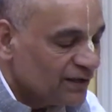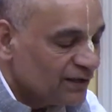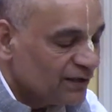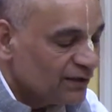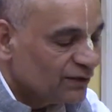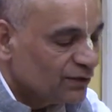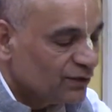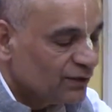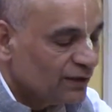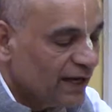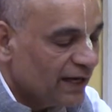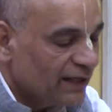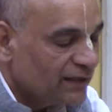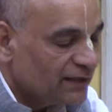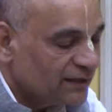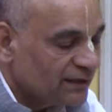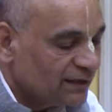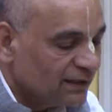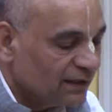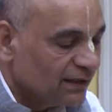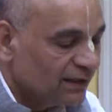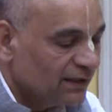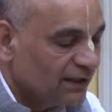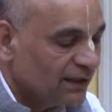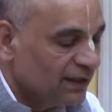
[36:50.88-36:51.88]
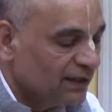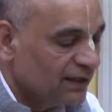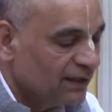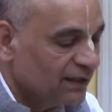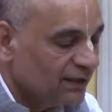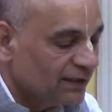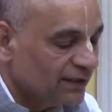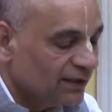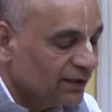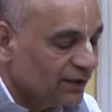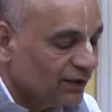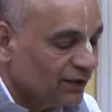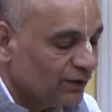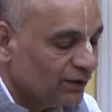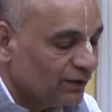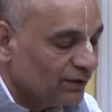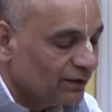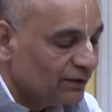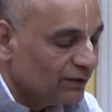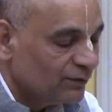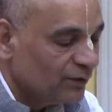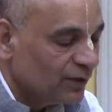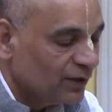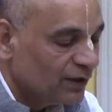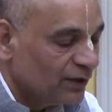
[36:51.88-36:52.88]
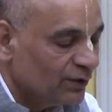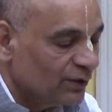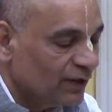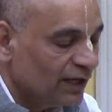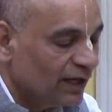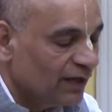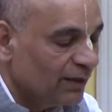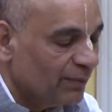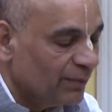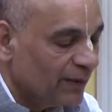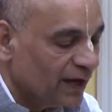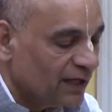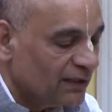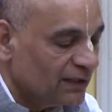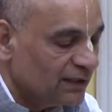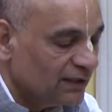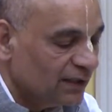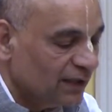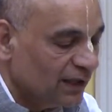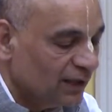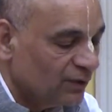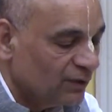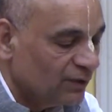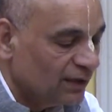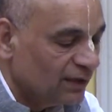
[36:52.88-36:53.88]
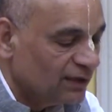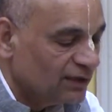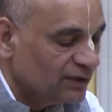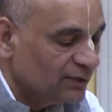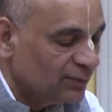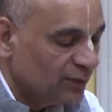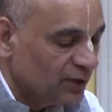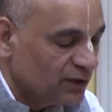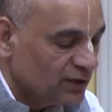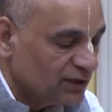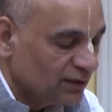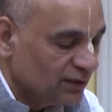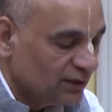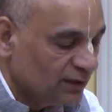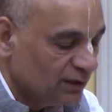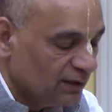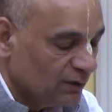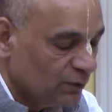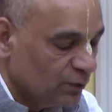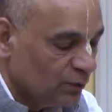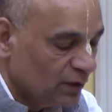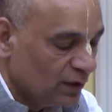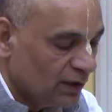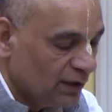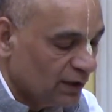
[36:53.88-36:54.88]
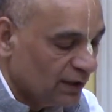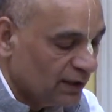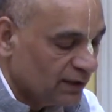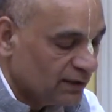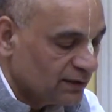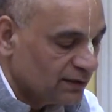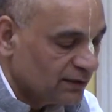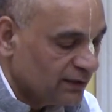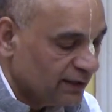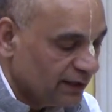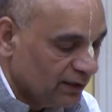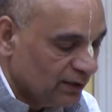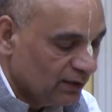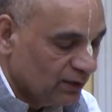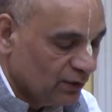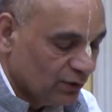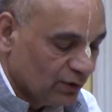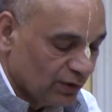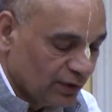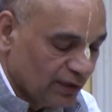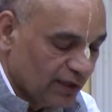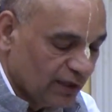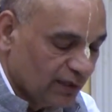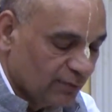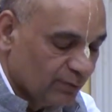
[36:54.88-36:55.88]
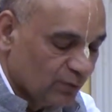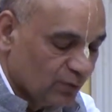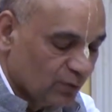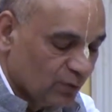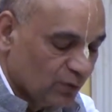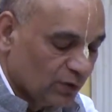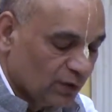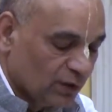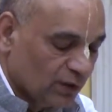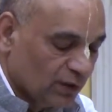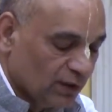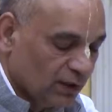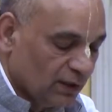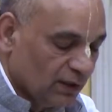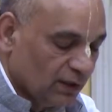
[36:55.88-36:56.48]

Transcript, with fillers: so that's, uh, the, you know, what you can imagine how the spiritual world is, that you don't need moon,